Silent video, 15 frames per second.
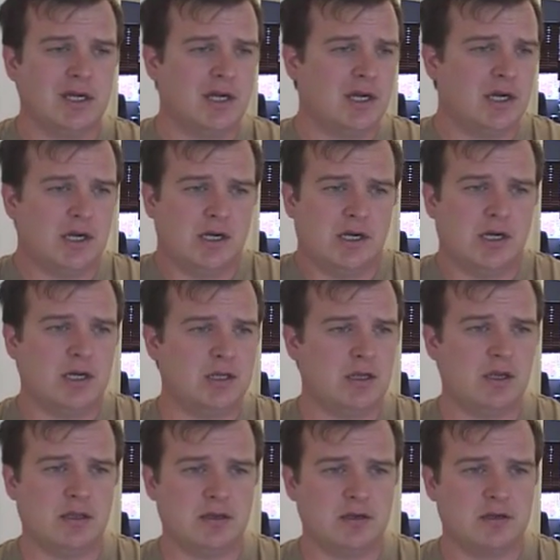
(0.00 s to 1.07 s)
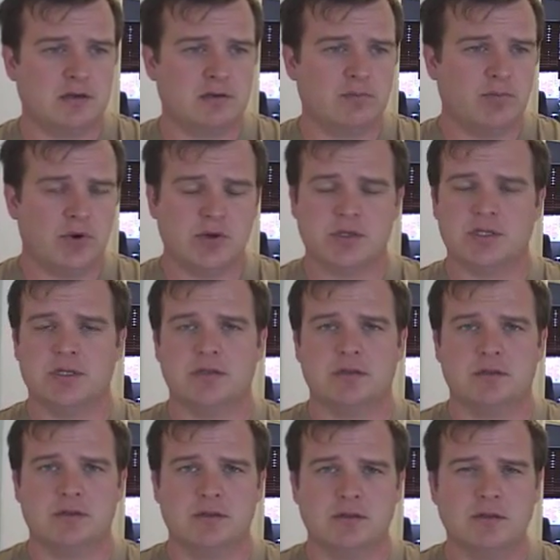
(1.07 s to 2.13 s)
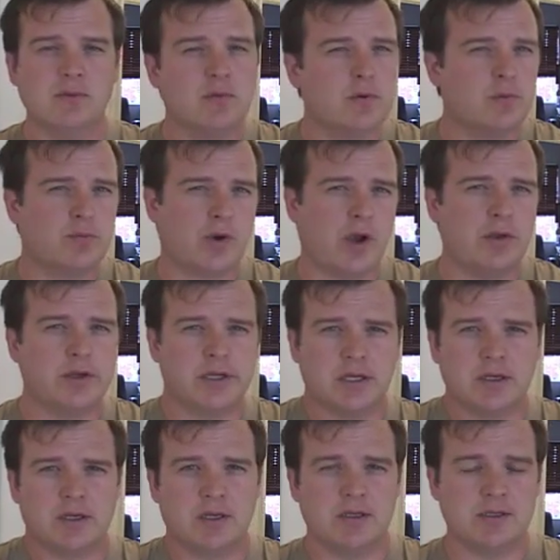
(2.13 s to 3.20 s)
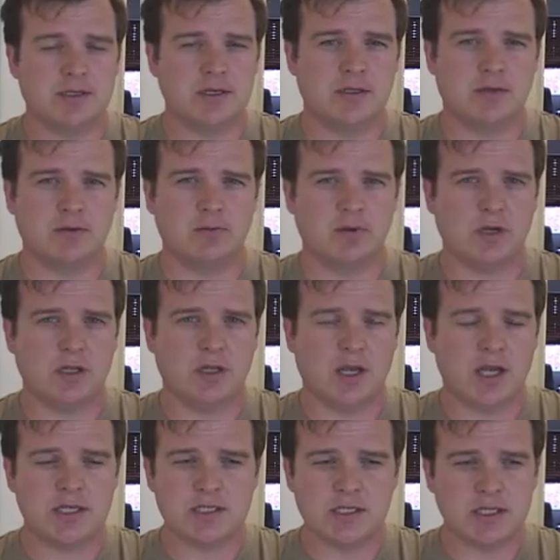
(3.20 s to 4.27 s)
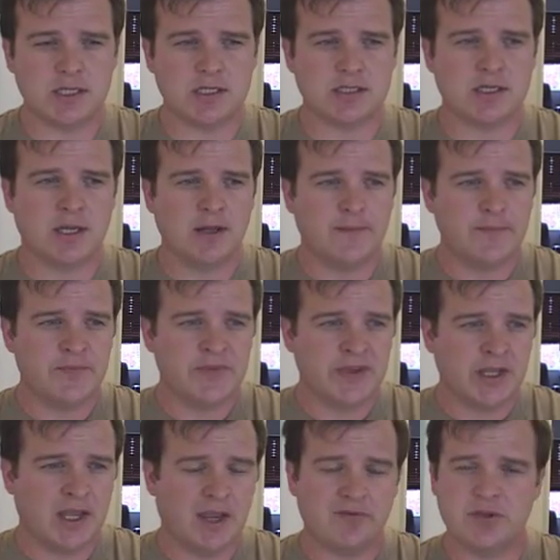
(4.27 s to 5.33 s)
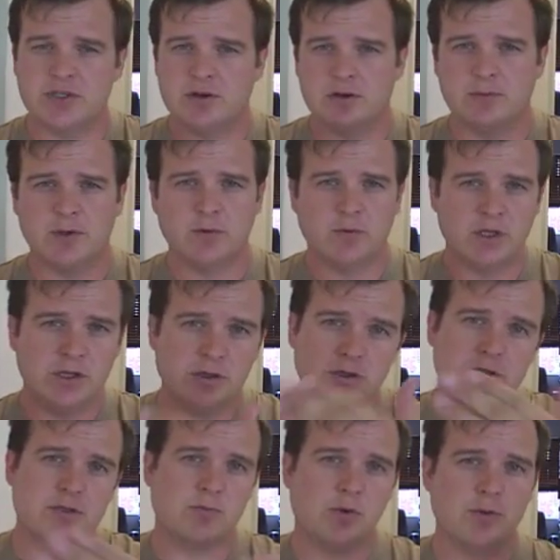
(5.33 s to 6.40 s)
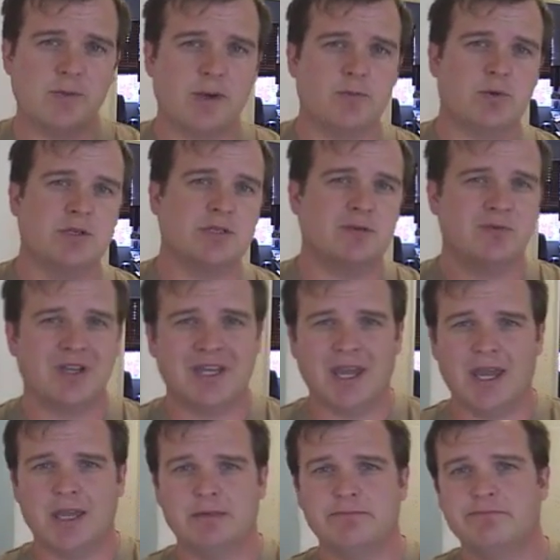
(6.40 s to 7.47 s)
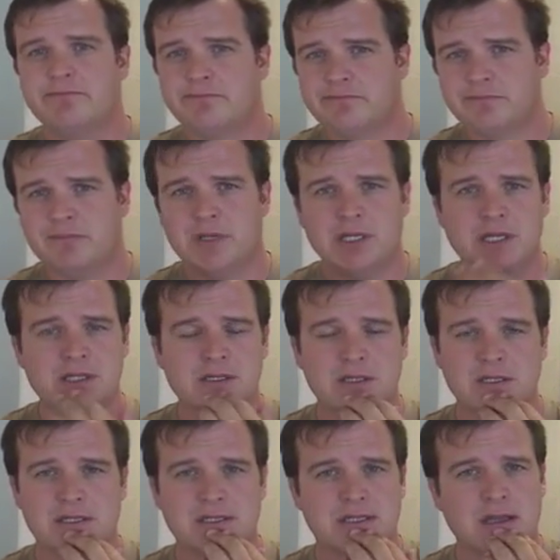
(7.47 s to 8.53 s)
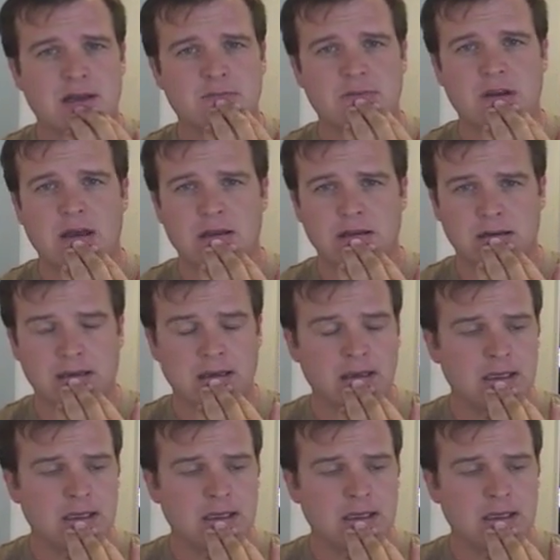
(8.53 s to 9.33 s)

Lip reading: another person, then we probably could continue. But as it is, every tournament we lose more members than we gain, and that's just a sad reality.